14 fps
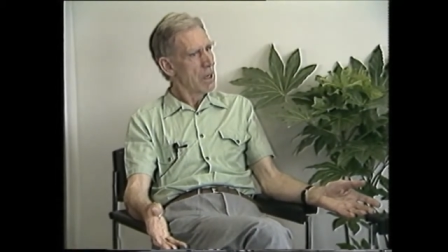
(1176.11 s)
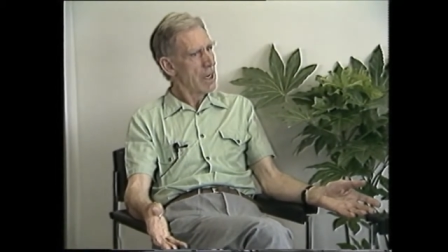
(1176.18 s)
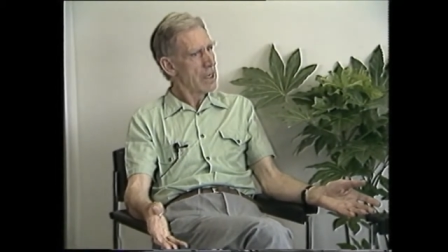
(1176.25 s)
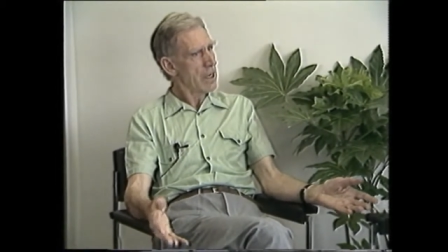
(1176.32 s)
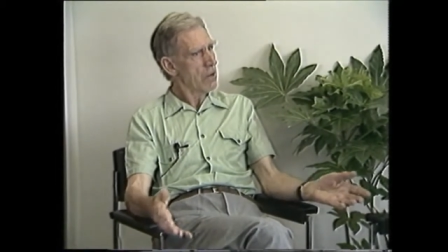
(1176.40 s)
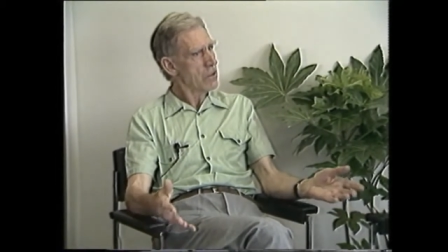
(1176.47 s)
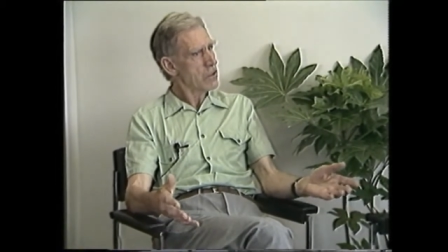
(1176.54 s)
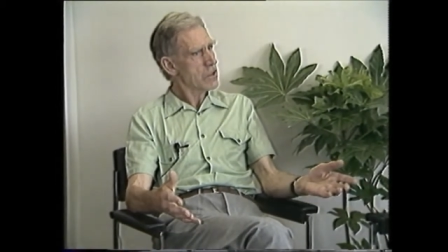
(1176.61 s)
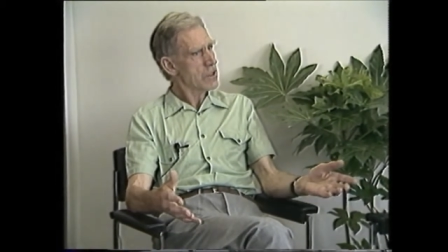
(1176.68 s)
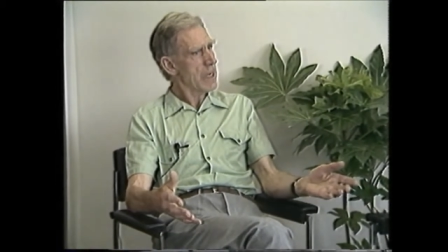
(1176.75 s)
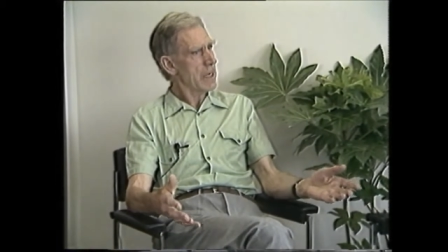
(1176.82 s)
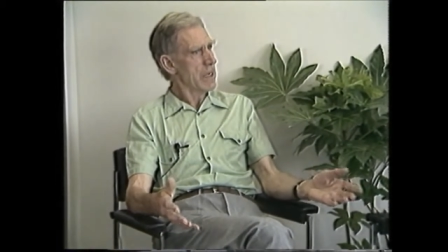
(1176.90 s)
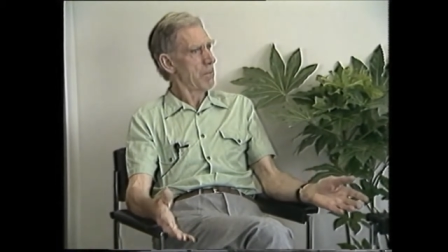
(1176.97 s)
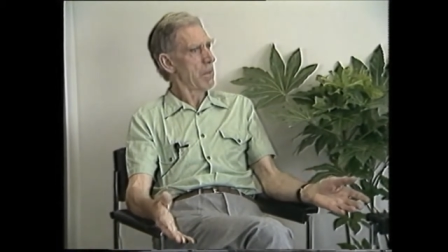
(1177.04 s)
and
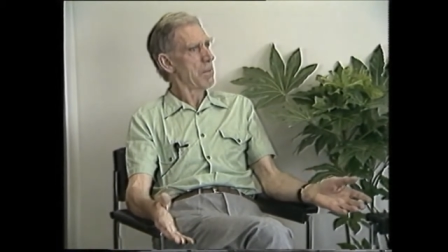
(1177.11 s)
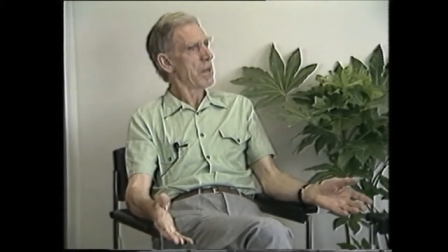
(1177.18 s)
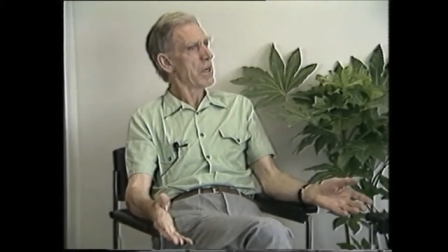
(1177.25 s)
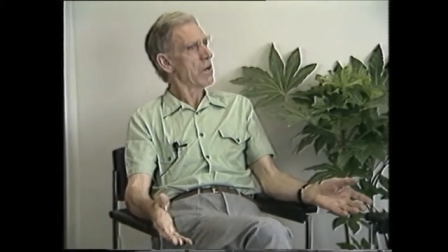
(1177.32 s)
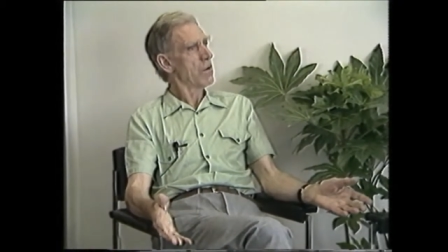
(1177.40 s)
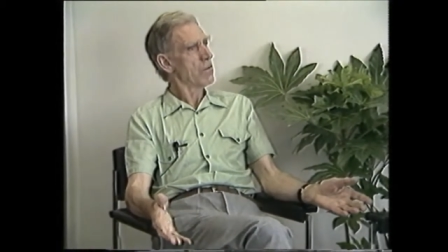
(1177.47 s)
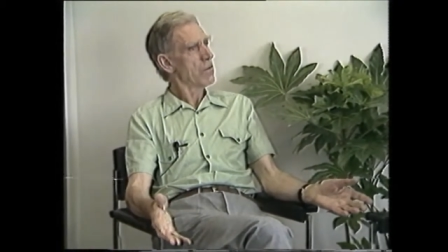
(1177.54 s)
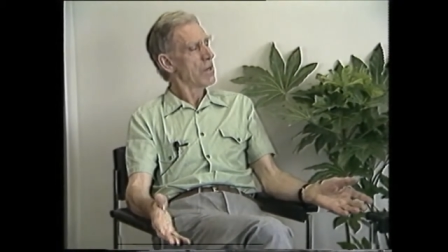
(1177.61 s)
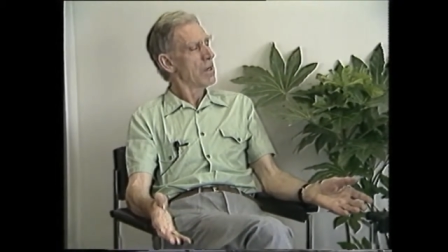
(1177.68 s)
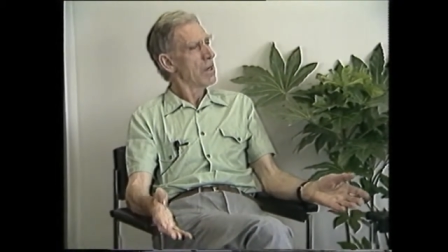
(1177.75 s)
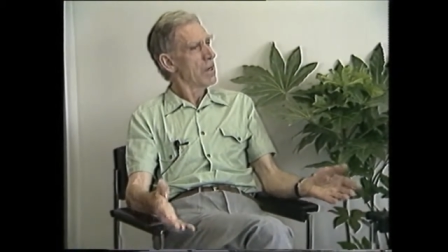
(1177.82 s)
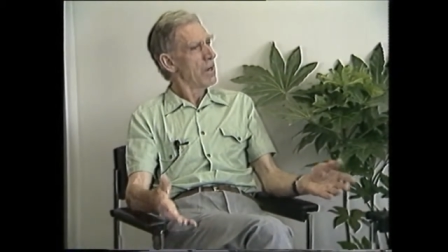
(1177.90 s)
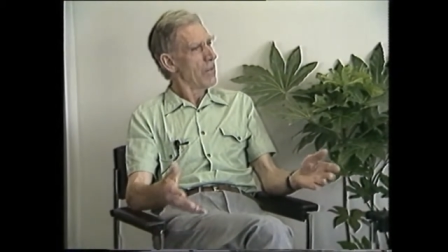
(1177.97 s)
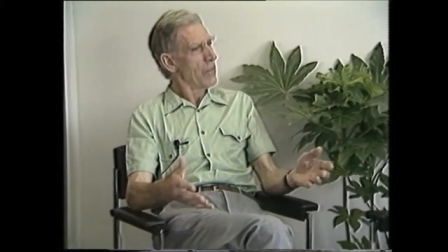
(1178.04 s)
understandably, because
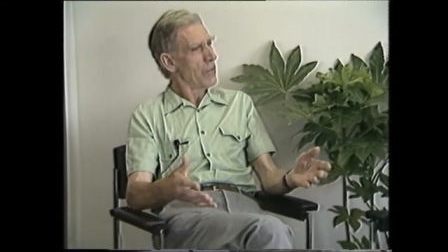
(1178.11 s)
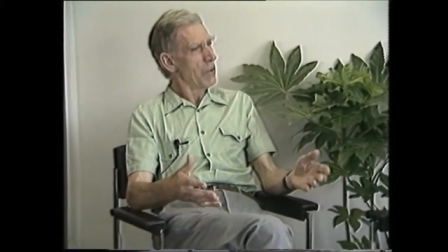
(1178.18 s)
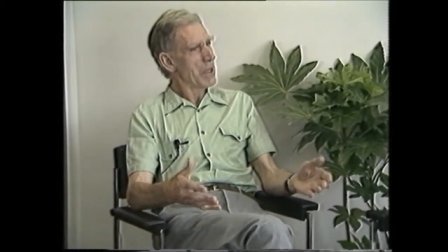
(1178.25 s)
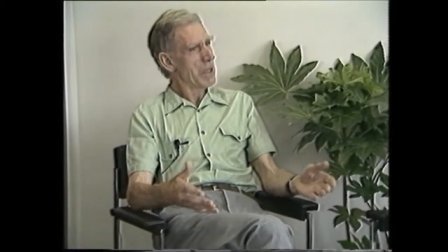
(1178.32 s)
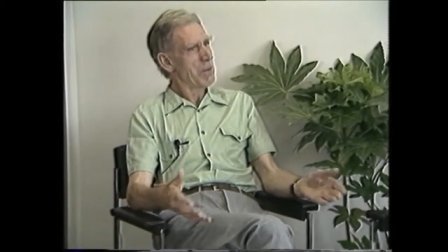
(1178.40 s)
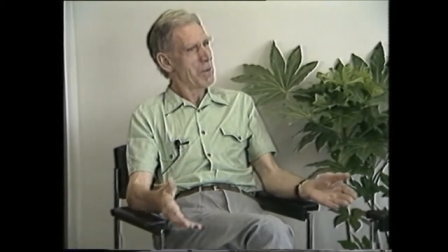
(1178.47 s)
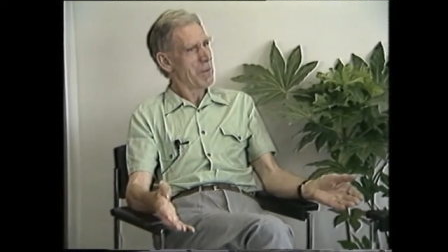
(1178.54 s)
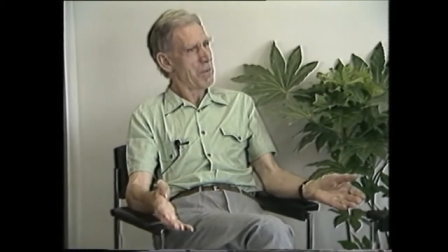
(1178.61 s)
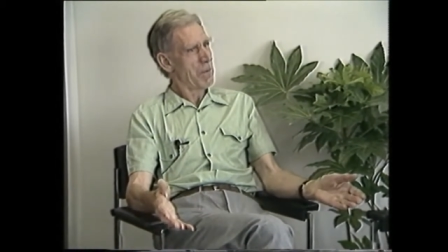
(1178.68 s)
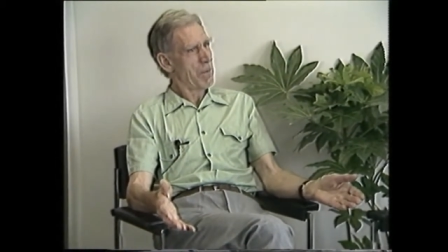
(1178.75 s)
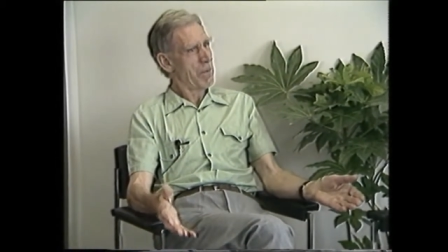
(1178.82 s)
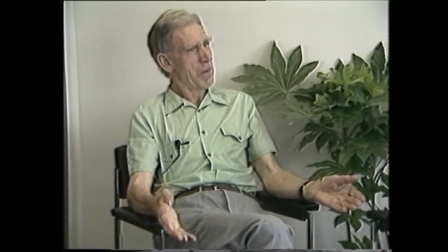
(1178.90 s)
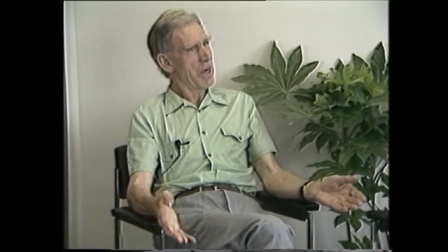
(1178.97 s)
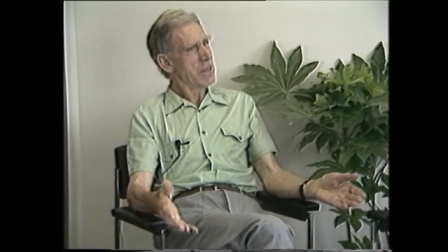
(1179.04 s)
though they were
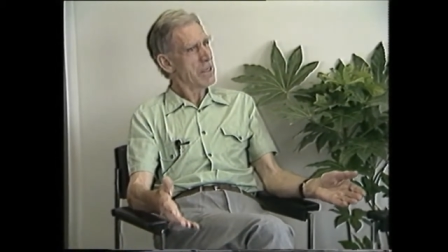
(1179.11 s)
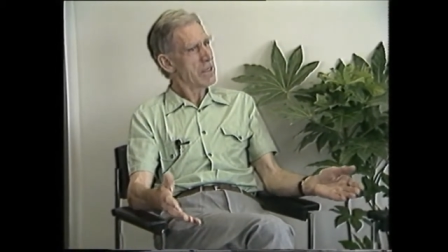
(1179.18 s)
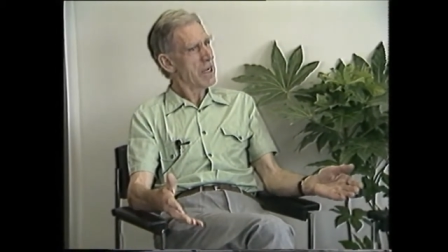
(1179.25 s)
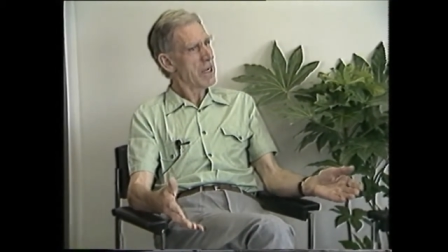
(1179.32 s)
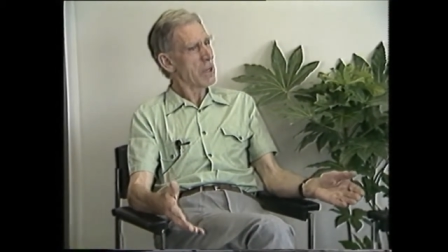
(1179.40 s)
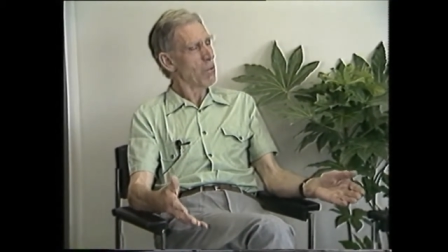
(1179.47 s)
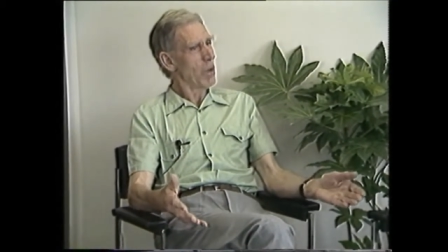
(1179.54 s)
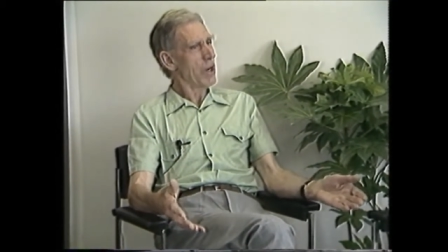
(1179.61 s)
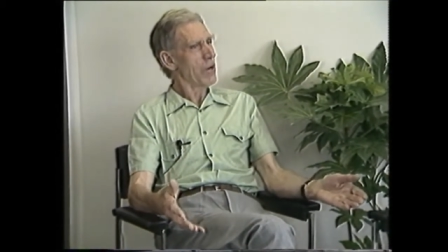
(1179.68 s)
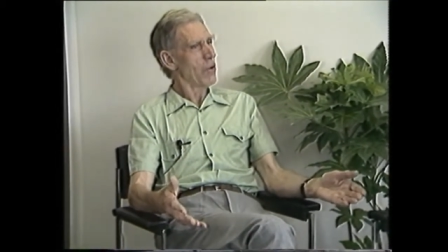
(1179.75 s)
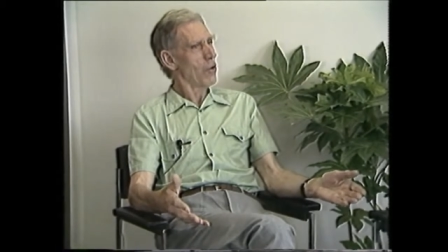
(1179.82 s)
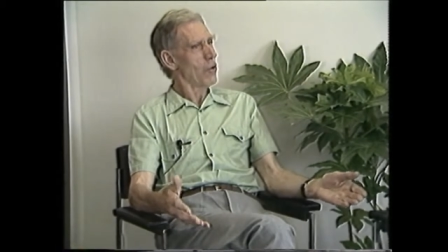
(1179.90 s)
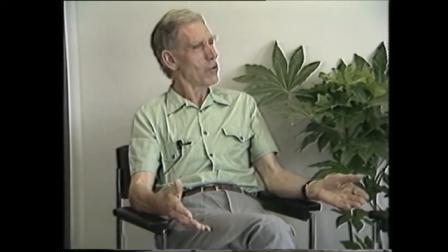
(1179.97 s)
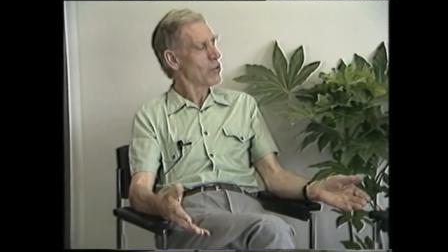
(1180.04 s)
prepared to take one
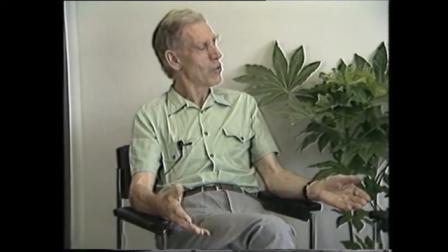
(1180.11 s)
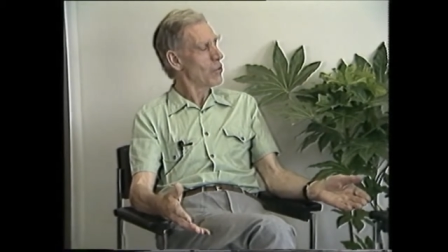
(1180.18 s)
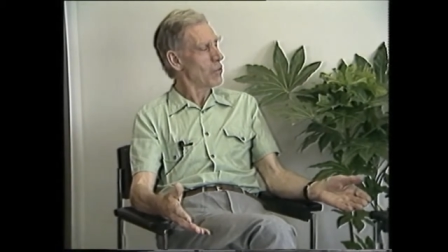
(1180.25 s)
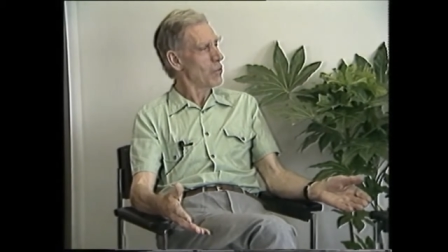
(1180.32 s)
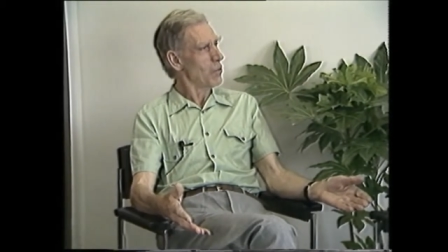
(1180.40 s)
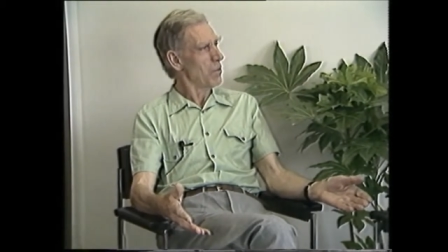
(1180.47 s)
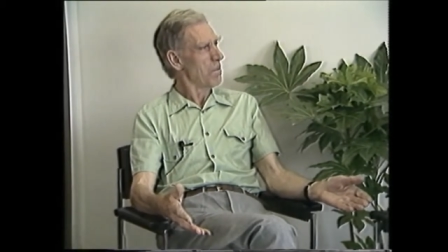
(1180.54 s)
or two,